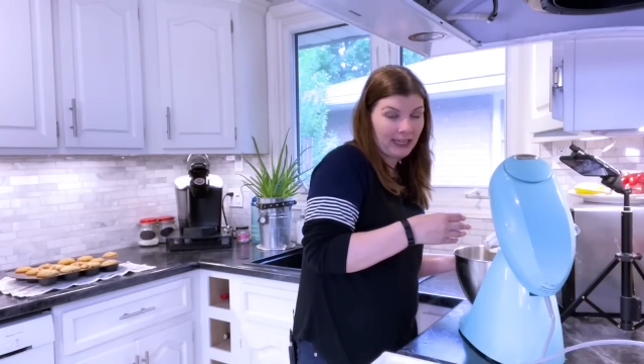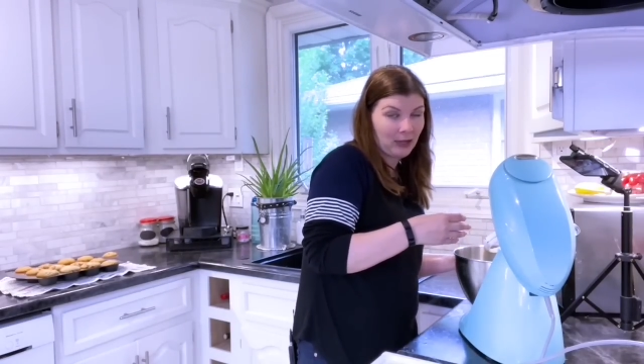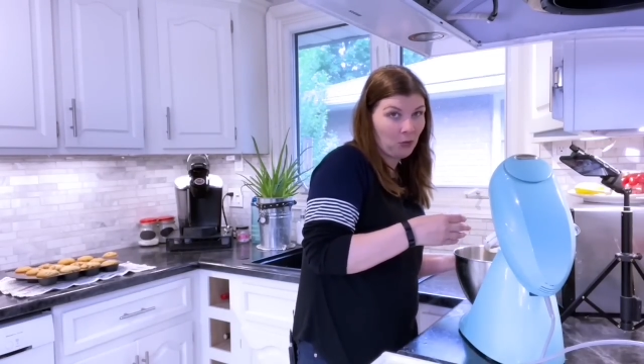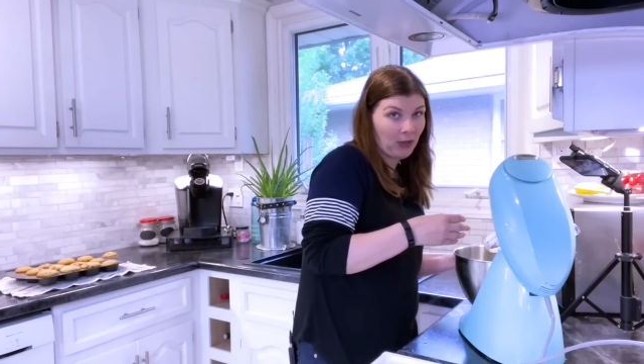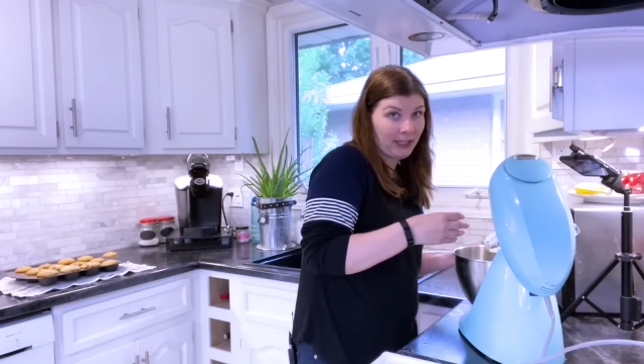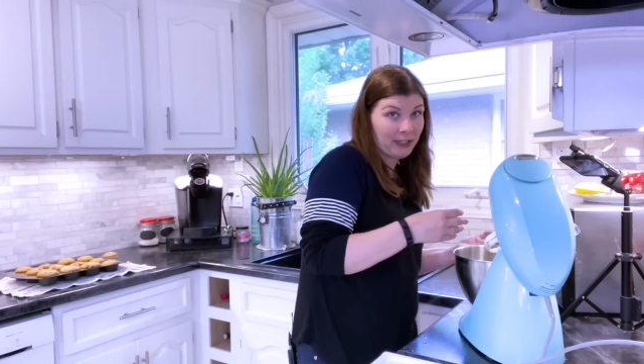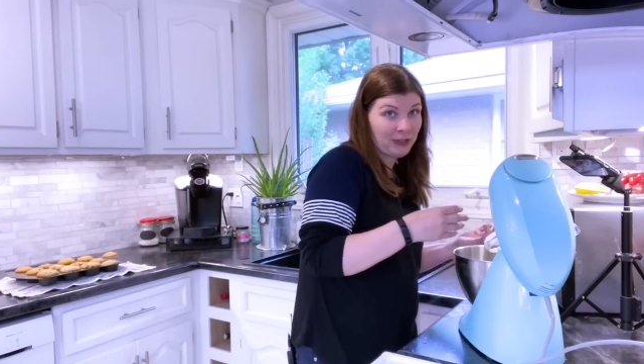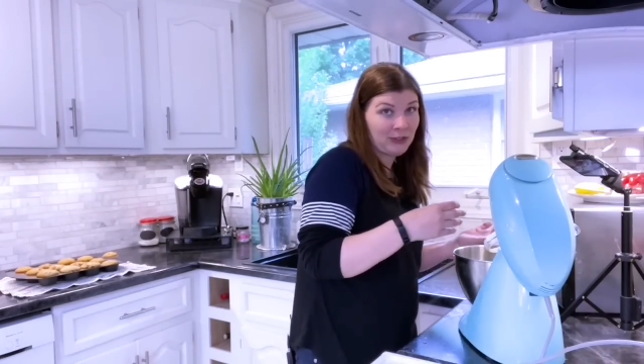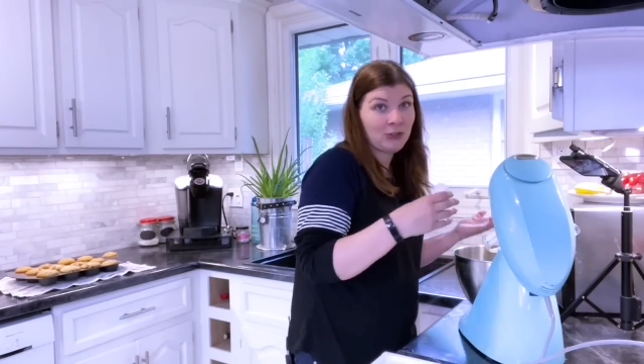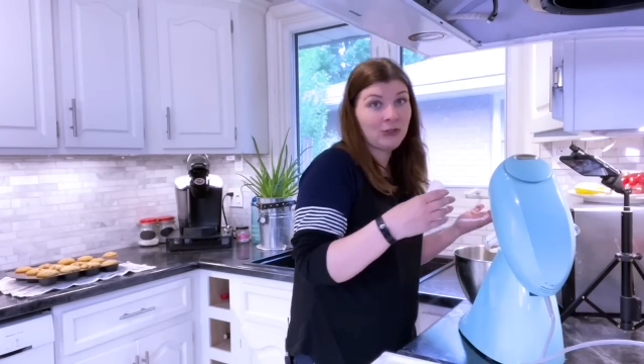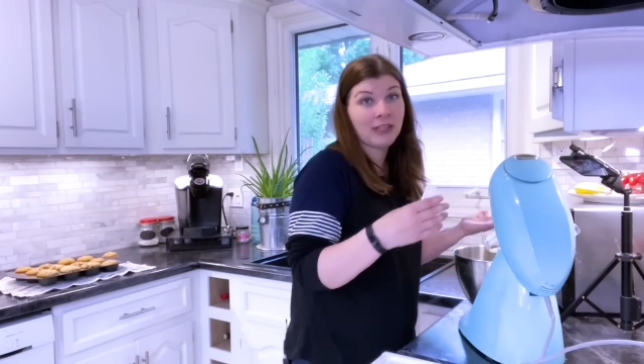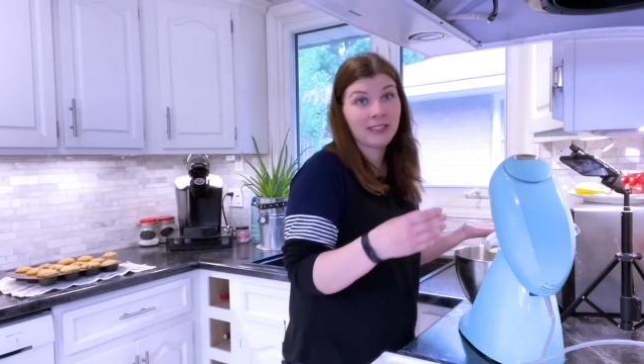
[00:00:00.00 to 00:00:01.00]
And while I
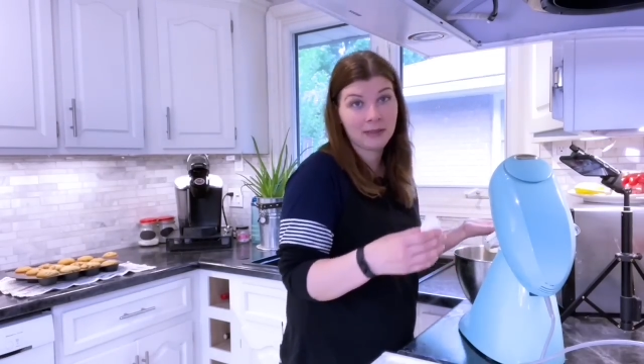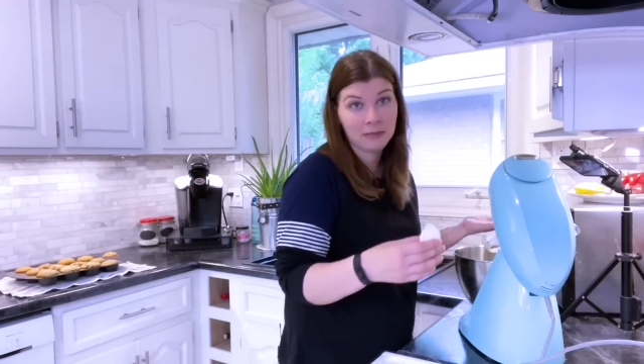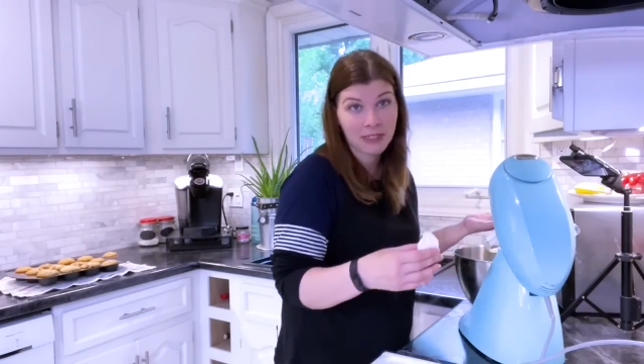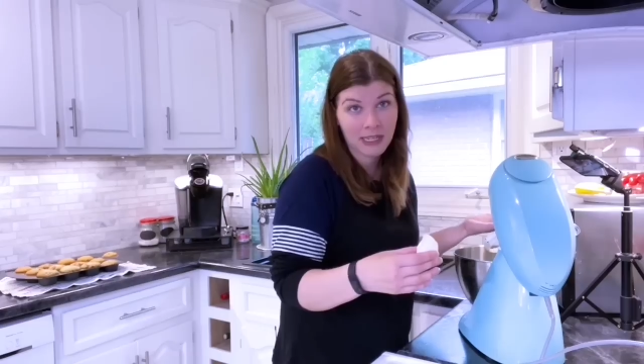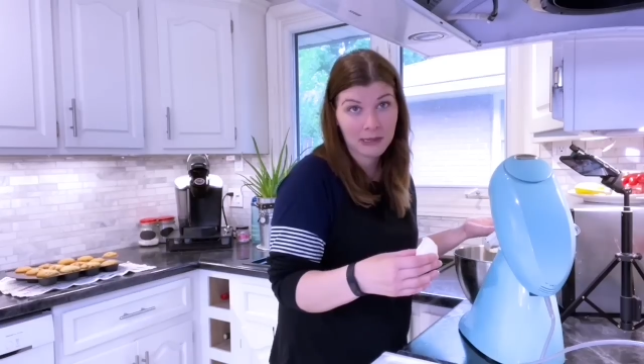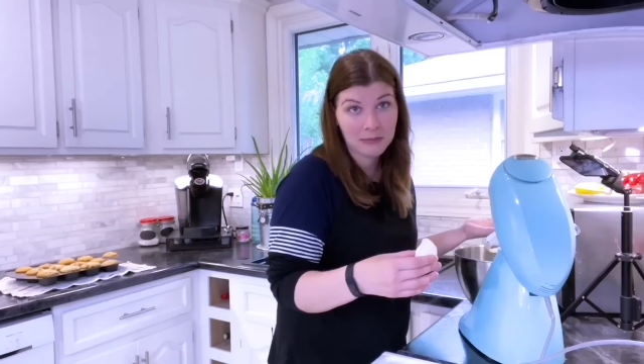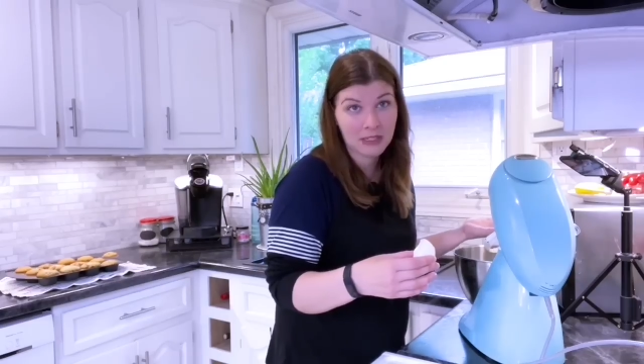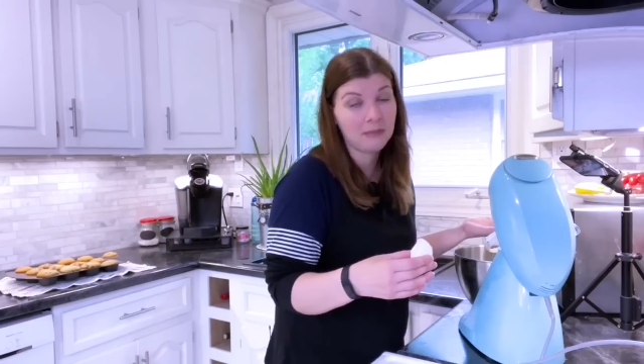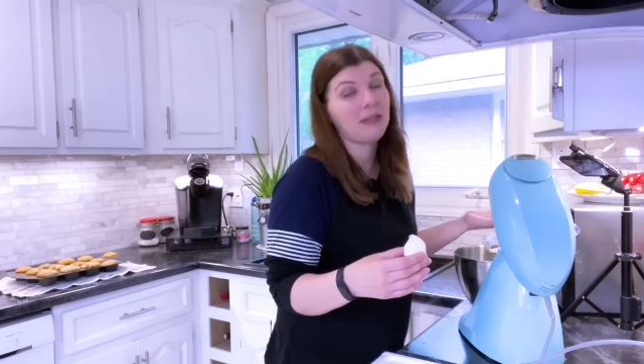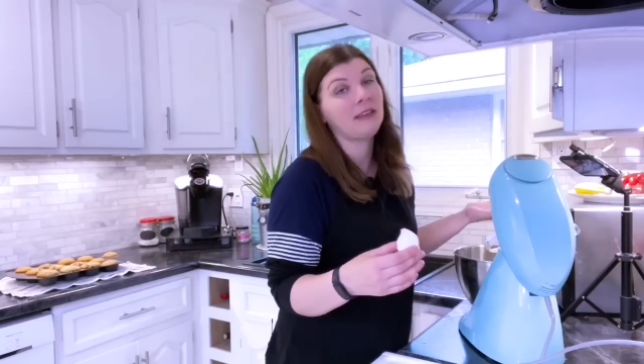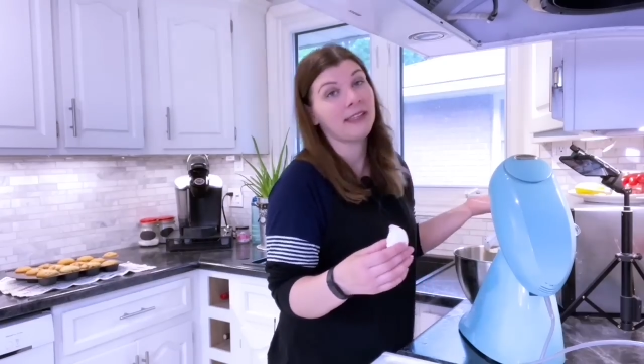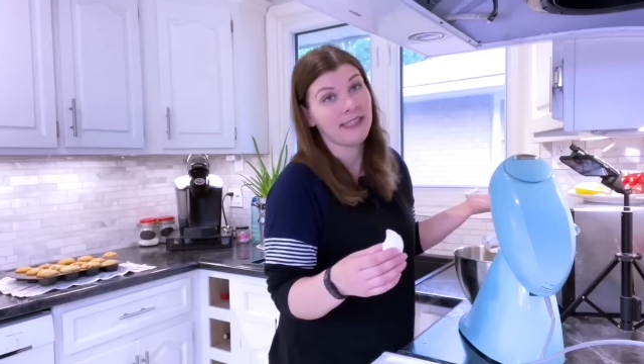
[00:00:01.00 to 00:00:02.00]
do that sometimes,
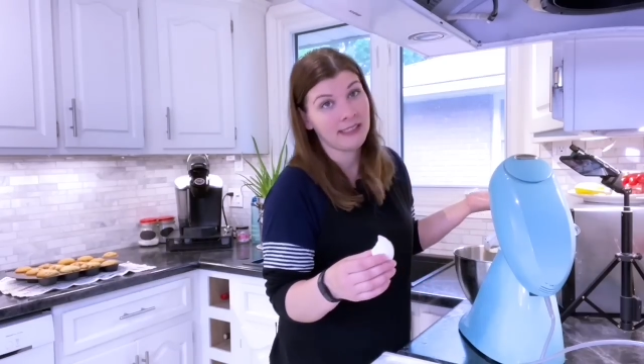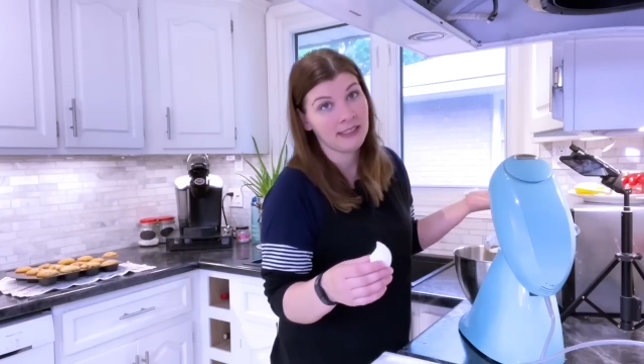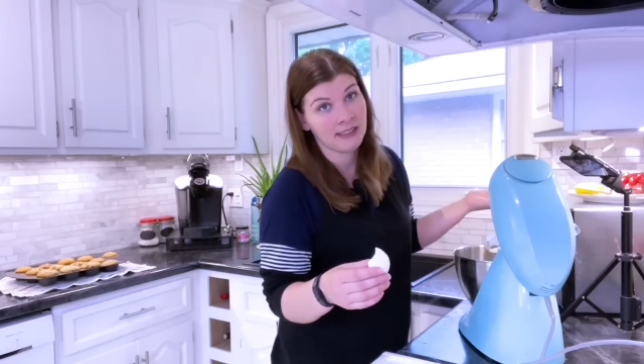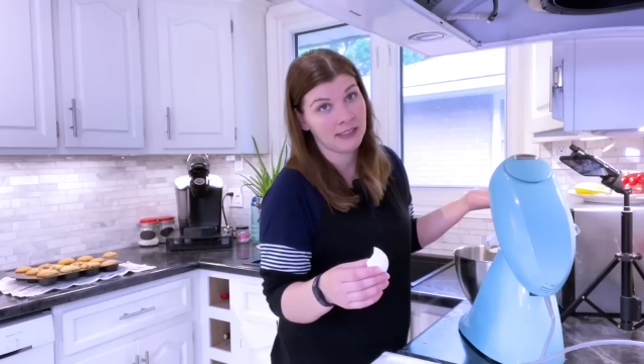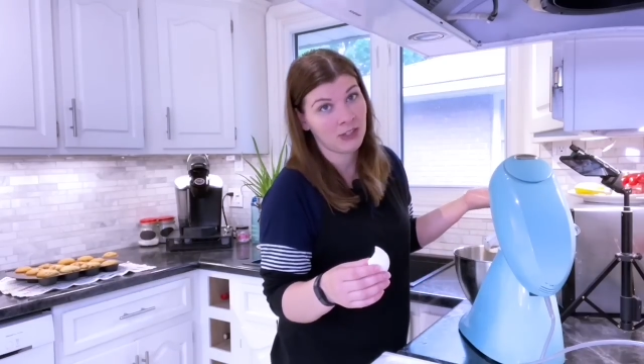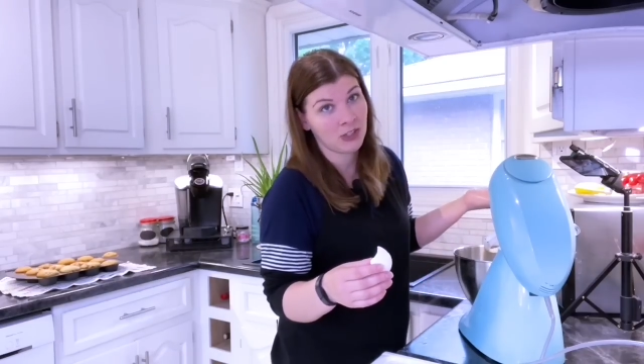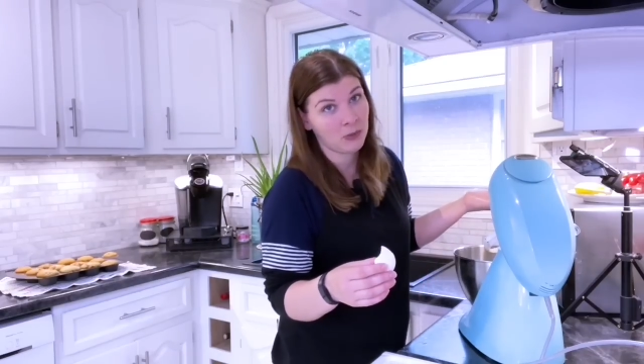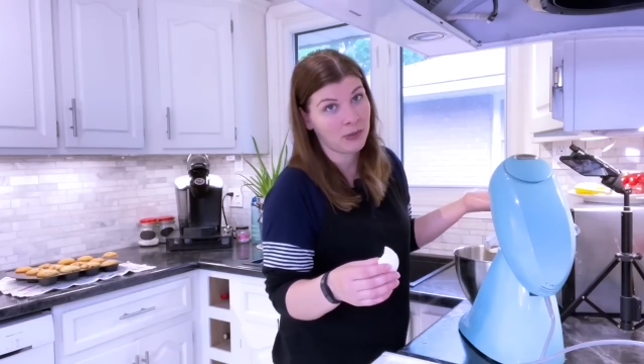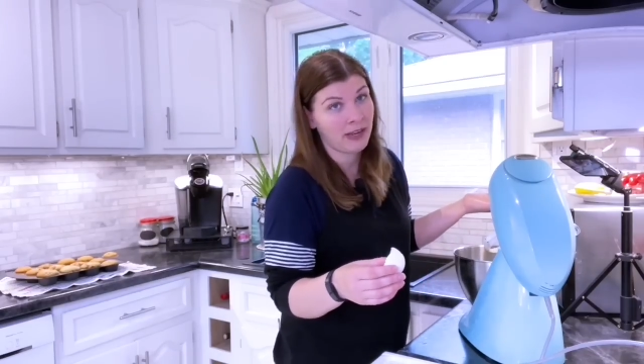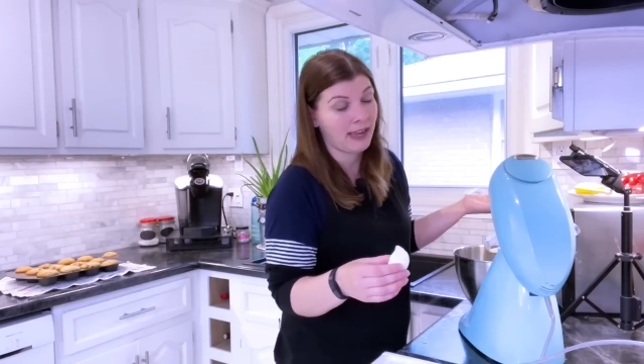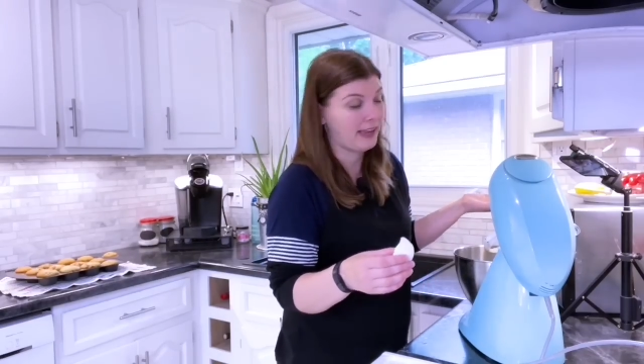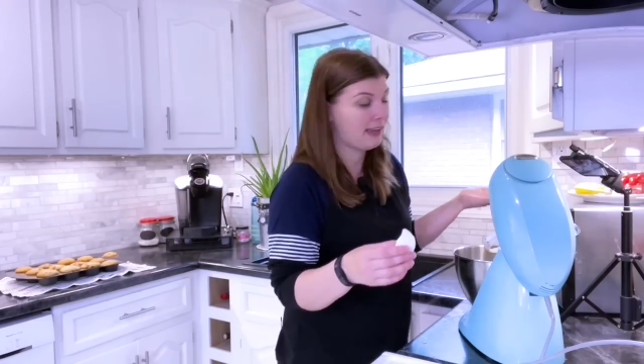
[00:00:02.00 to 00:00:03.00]
I'm being lazy because it's just
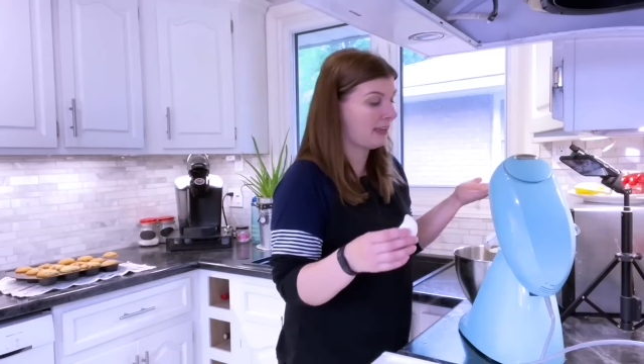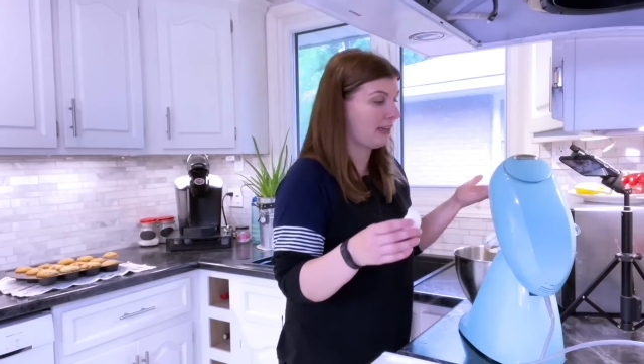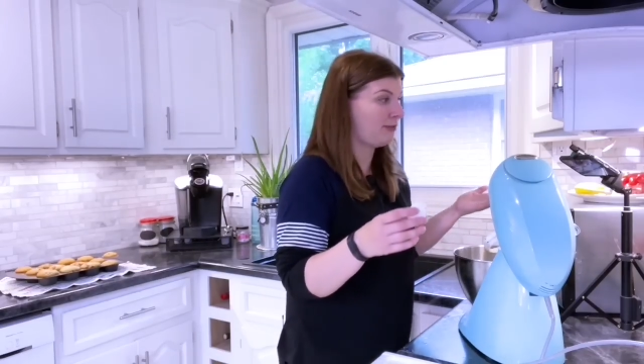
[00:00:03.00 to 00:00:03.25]
1 egg.